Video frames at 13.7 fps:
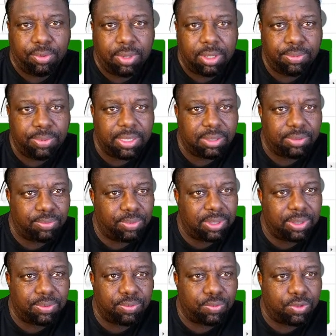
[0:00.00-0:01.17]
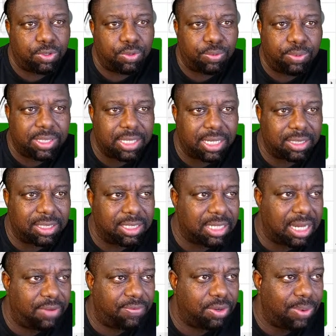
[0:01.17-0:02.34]
What do we take the
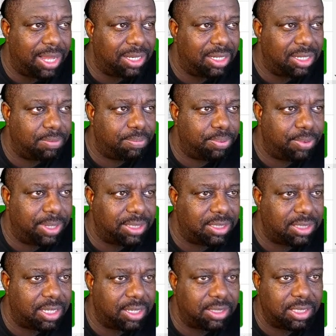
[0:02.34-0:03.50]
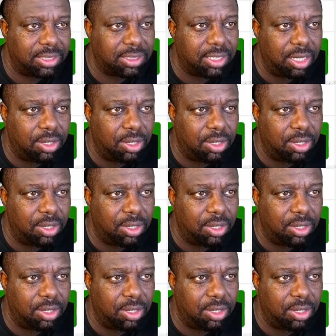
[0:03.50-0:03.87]
discount for Kawhi Leonard points here and just